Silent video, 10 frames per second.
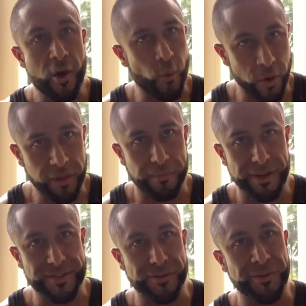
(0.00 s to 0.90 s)
with
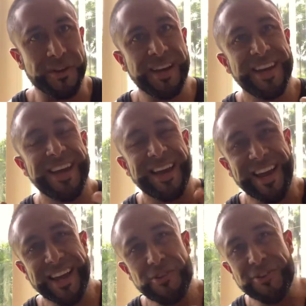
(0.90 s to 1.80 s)
muscle,
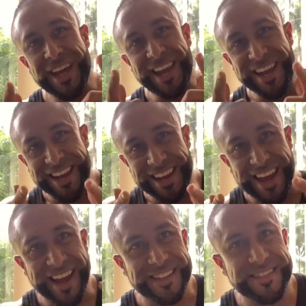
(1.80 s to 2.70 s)
and you're getting
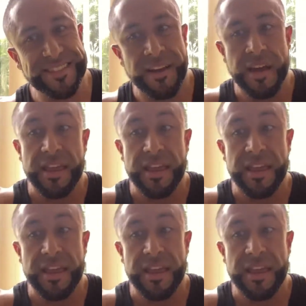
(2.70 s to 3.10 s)
enhanced.